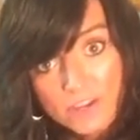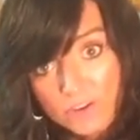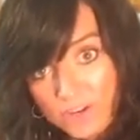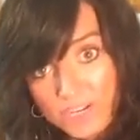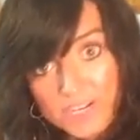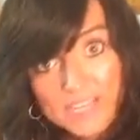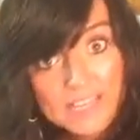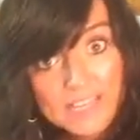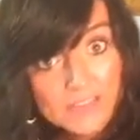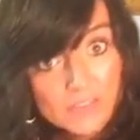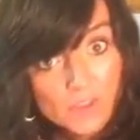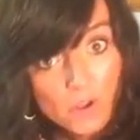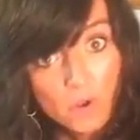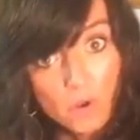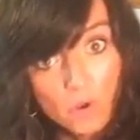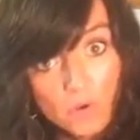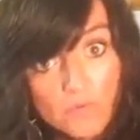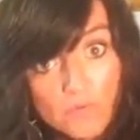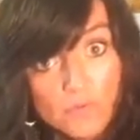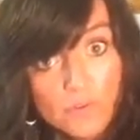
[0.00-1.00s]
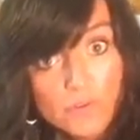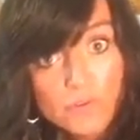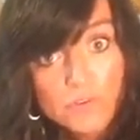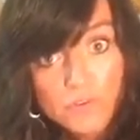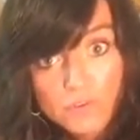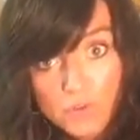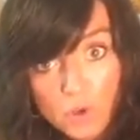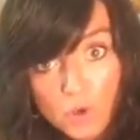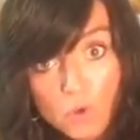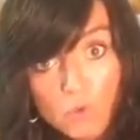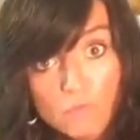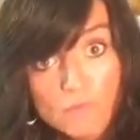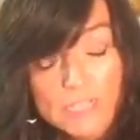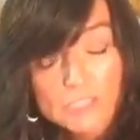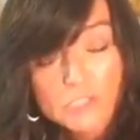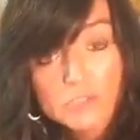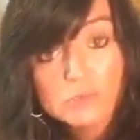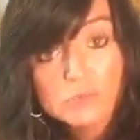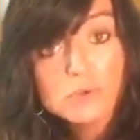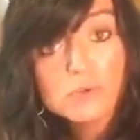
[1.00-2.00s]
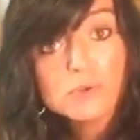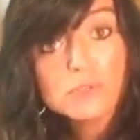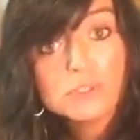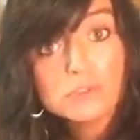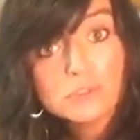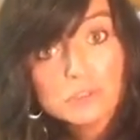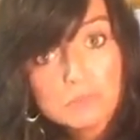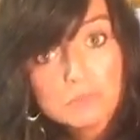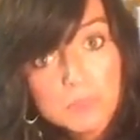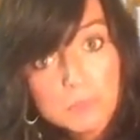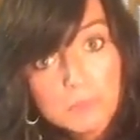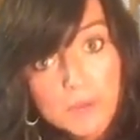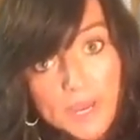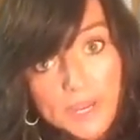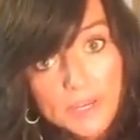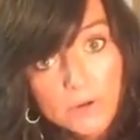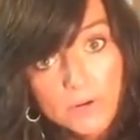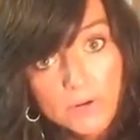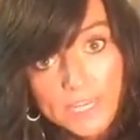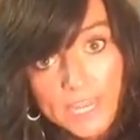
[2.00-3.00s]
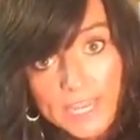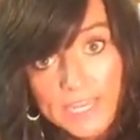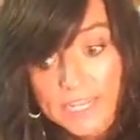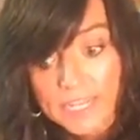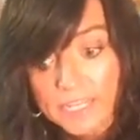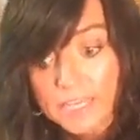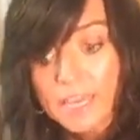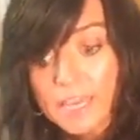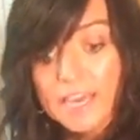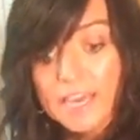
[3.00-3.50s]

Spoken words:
you're gonna eat the whole fruit or the whole vegetable, you should be buying organic.